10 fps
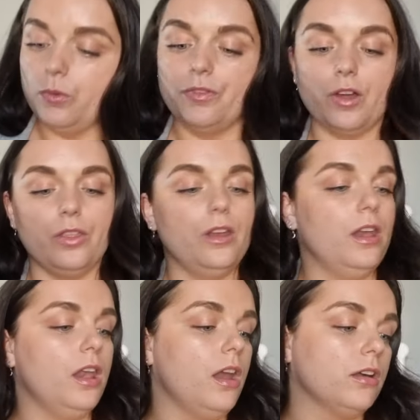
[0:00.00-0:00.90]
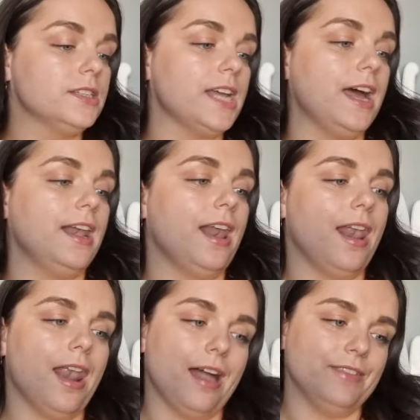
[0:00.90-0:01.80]
We've got the L'Occitane
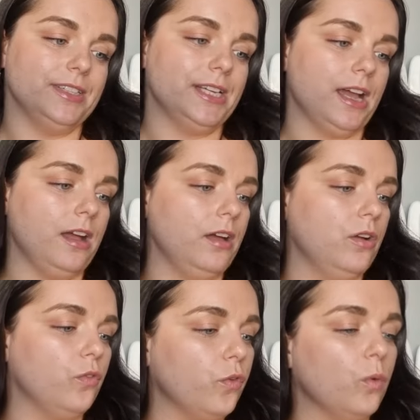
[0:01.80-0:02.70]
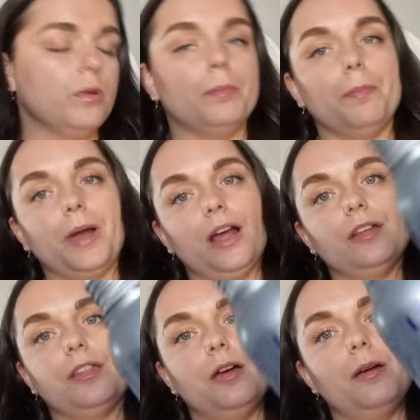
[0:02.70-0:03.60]
Lavender Foam and
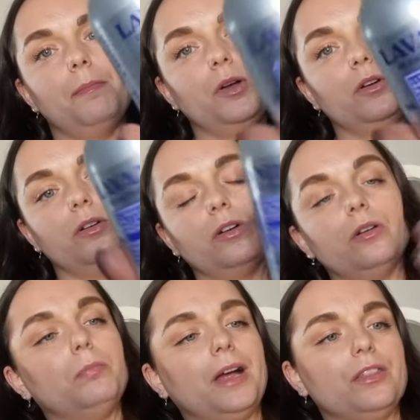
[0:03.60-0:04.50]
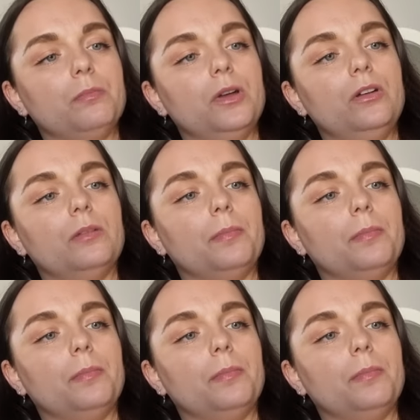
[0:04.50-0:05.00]
Bath.